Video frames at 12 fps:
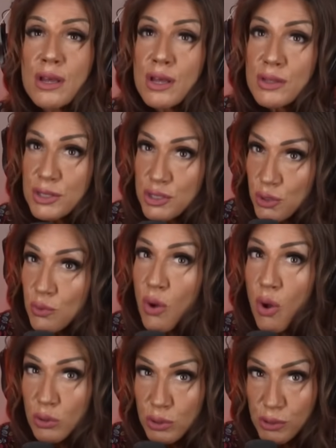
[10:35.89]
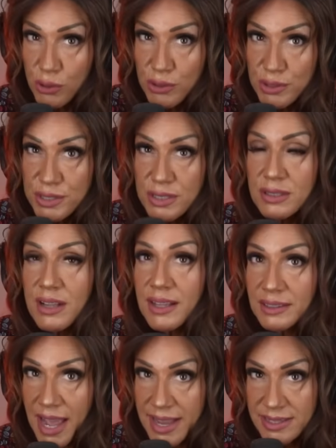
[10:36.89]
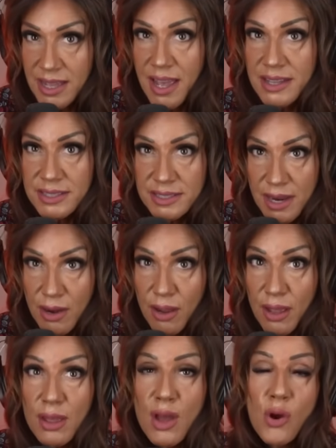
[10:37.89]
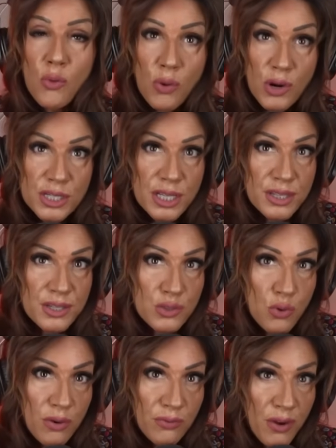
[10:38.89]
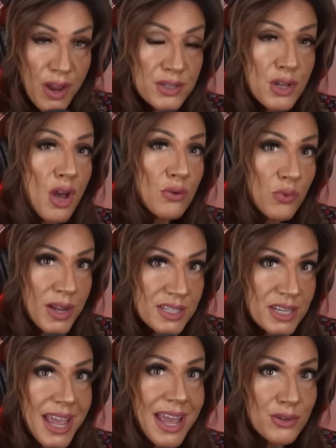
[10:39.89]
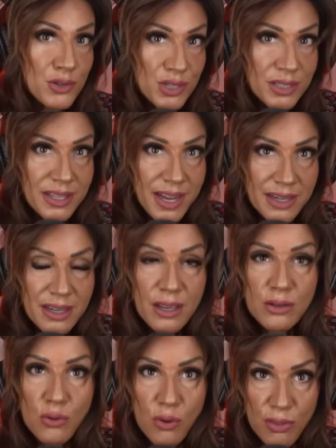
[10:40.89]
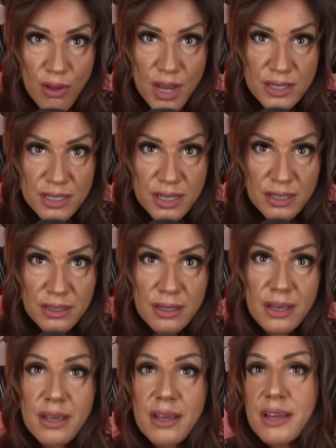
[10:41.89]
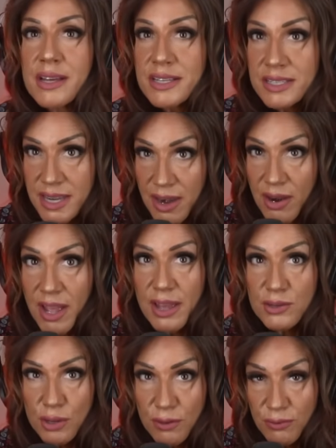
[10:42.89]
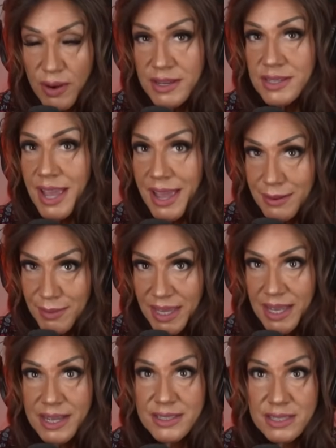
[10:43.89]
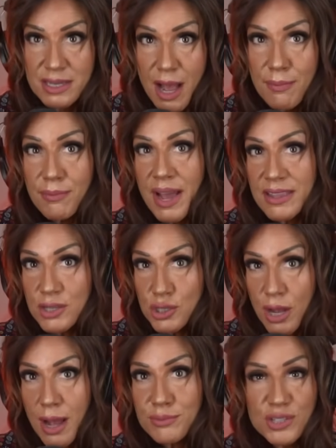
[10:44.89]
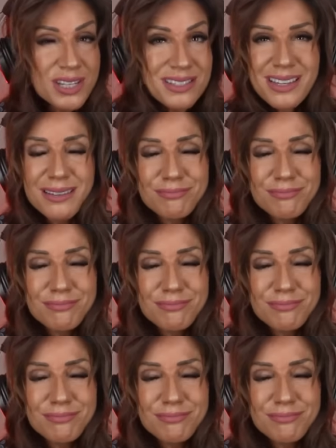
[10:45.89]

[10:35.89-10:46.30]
The 2 older girls, Eliza and Sarah, worked at the storefront on West Anderson Lane in North Austin. Sarah and her friend Amy had stopped by the shop just to